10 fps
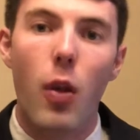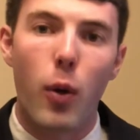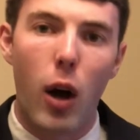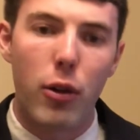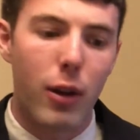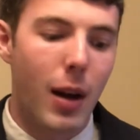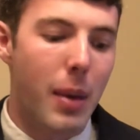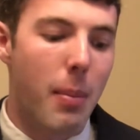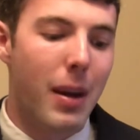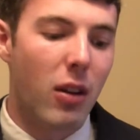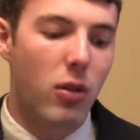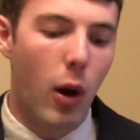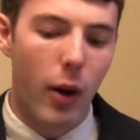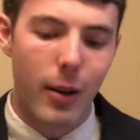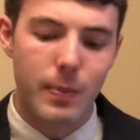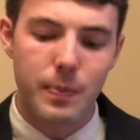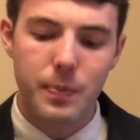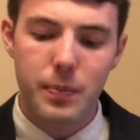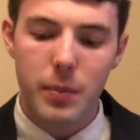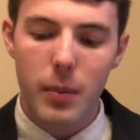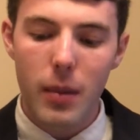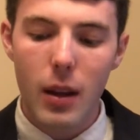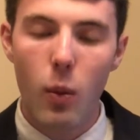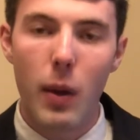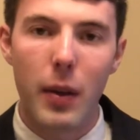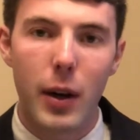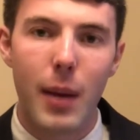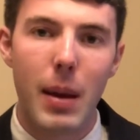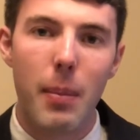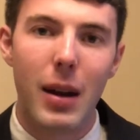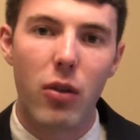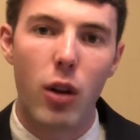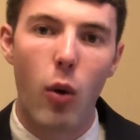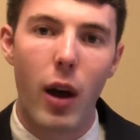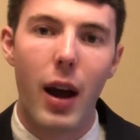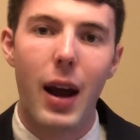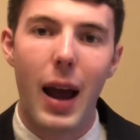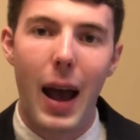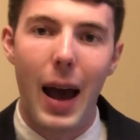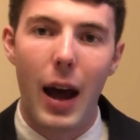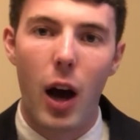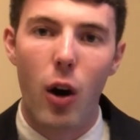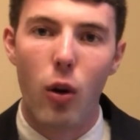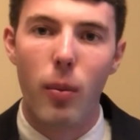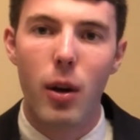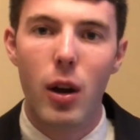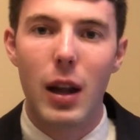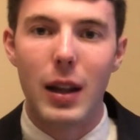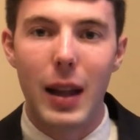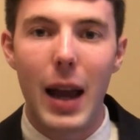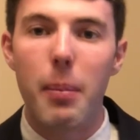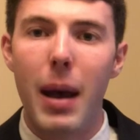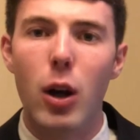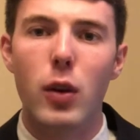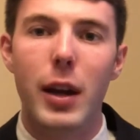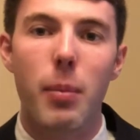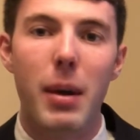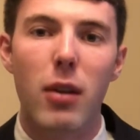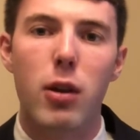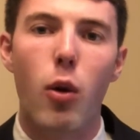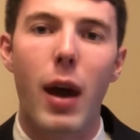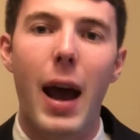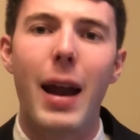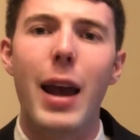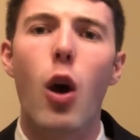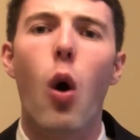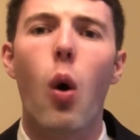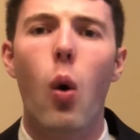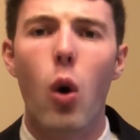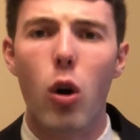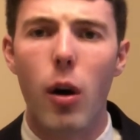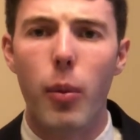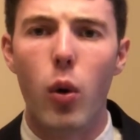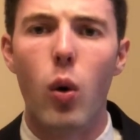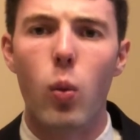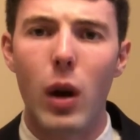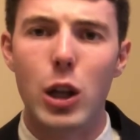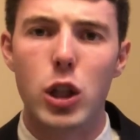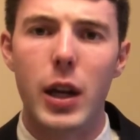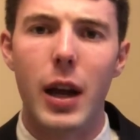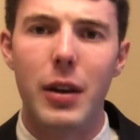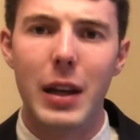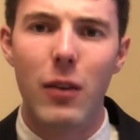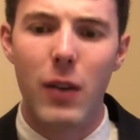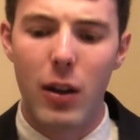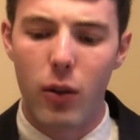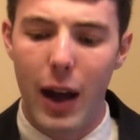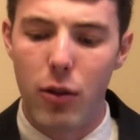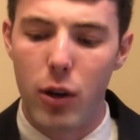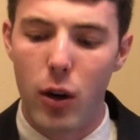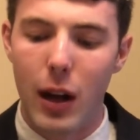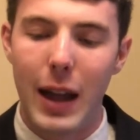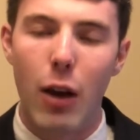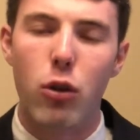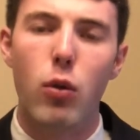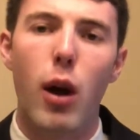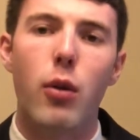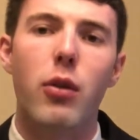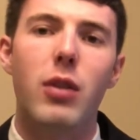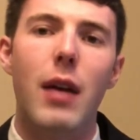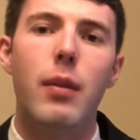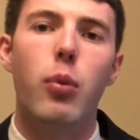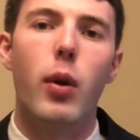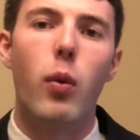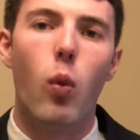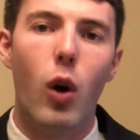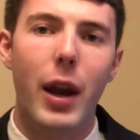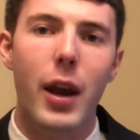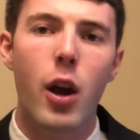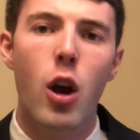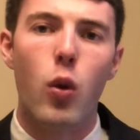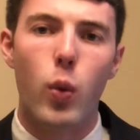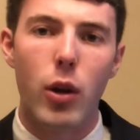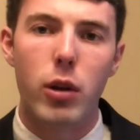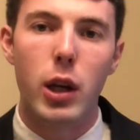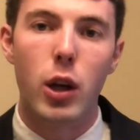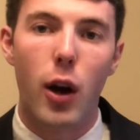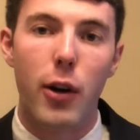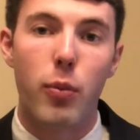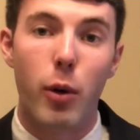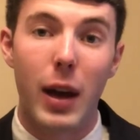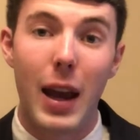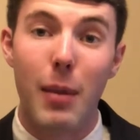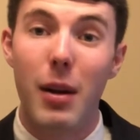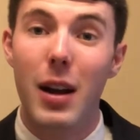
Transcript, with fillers: They're also going to beat Minnesota. We think they're going to beat Minnesota at home. Like Maryland, Minnesota had a horrible rushing defense last year, allowed 207.1 rushing yards per game.